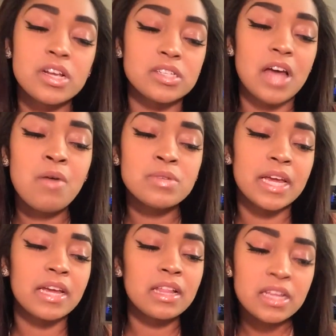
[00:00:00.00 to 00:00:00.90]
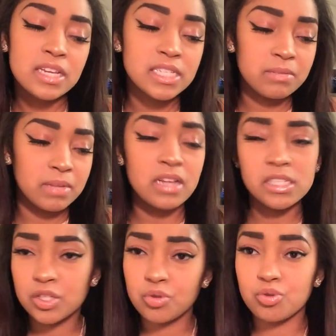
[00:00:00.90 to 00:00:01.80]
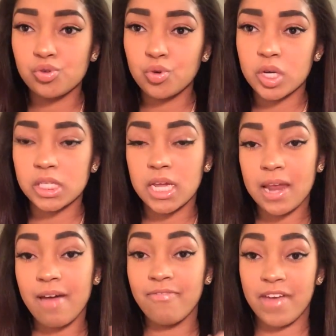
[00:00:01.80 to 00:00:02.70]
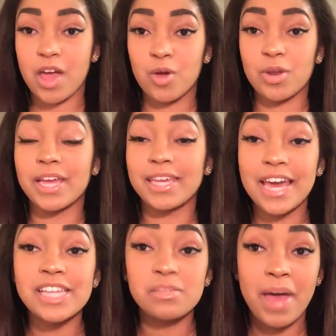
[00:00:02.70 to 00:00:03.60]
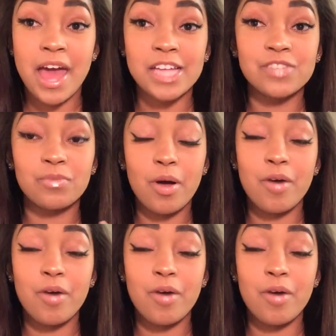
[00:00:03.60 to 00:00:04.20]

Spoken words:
So I was like cleaning something. I was looking through the drawers and I found a guest pass from